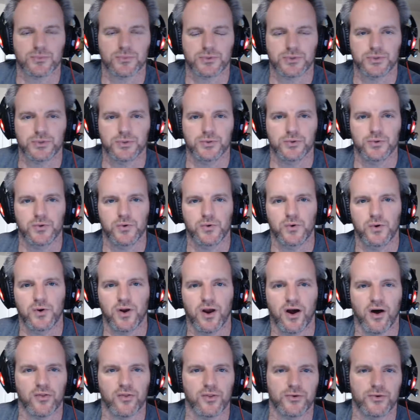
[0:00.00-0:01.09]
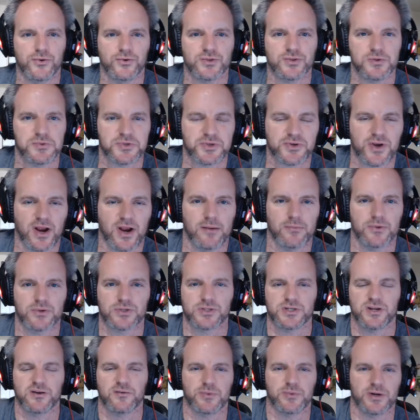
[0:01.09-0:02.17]
to all the new subscribers and
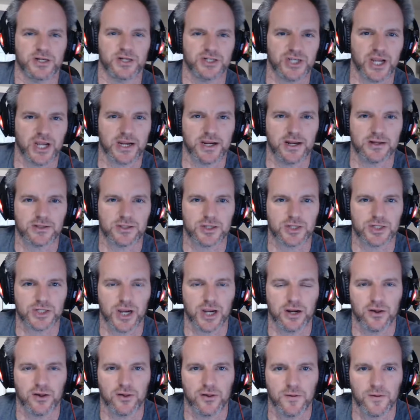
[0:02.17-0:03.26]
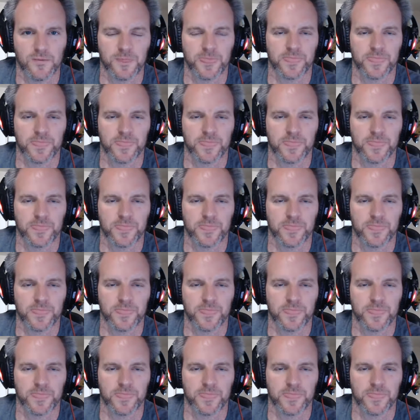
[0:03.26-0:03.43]
everybody checking out the channel,